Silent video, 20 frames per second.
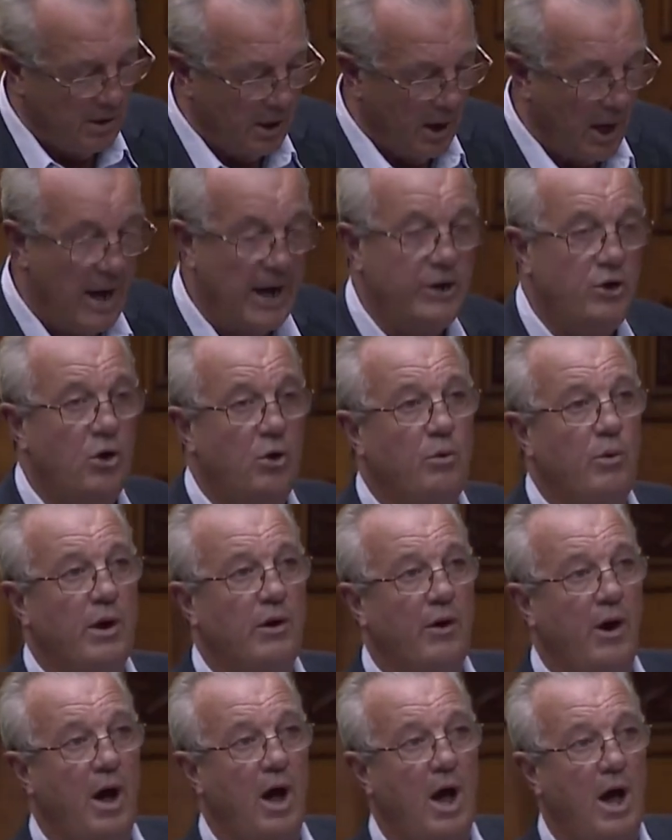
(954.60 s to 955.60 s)
I know
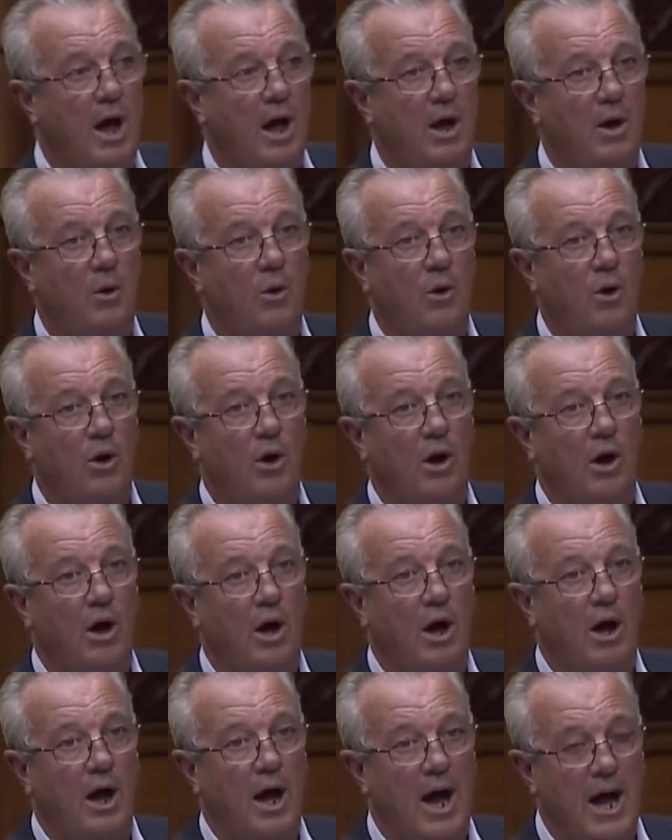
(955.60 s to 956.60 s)
where
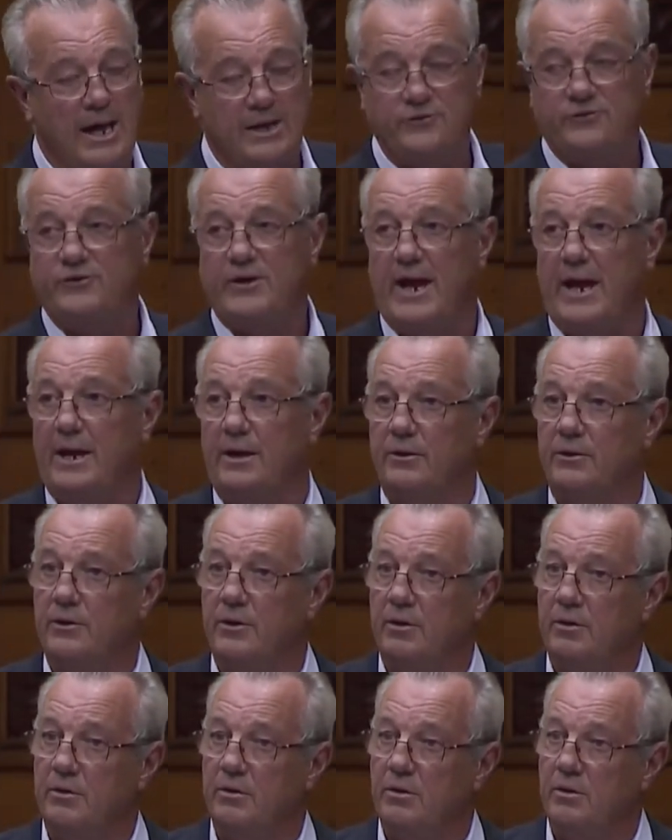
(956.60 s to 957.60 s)
I
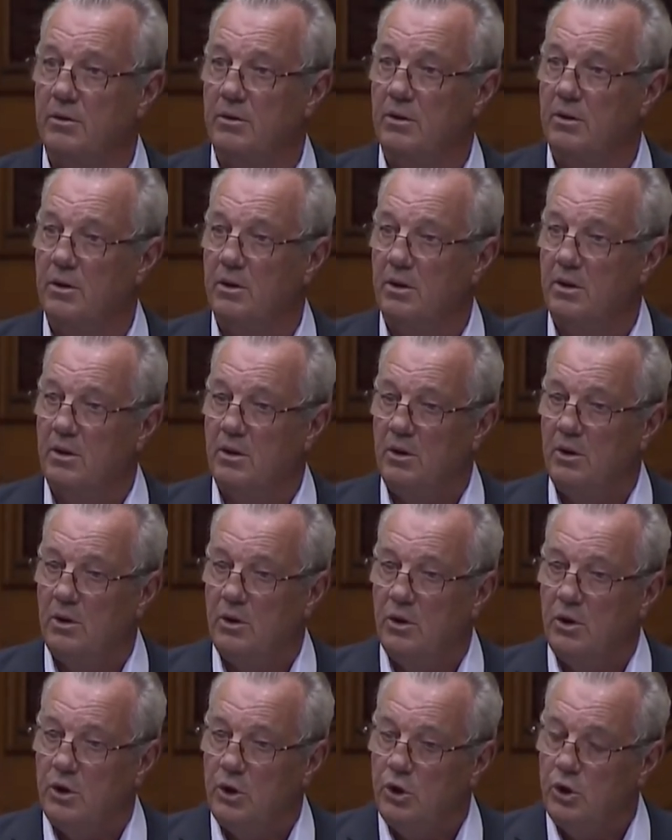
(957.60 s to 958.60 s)
stand.
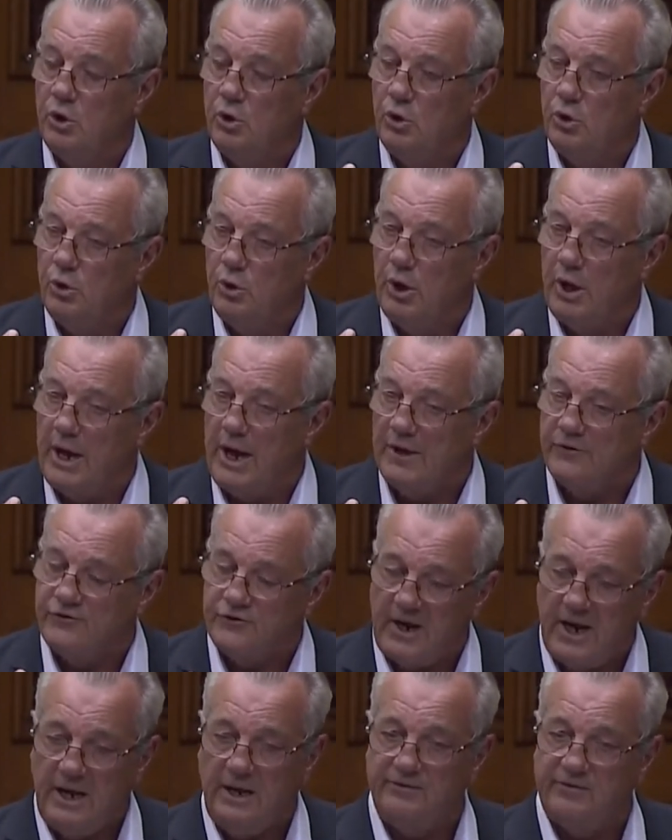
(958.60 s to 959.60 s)
A
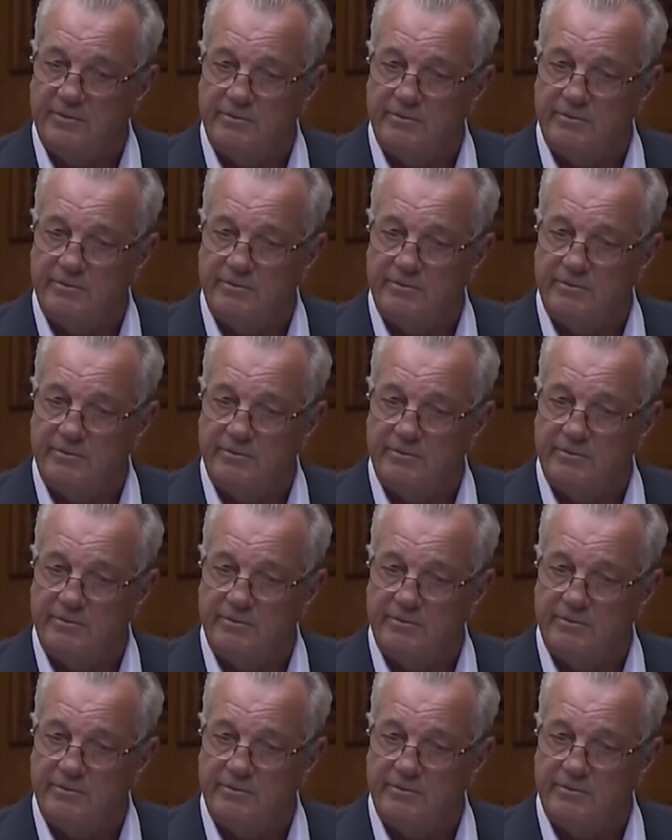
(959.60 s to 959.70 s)
state of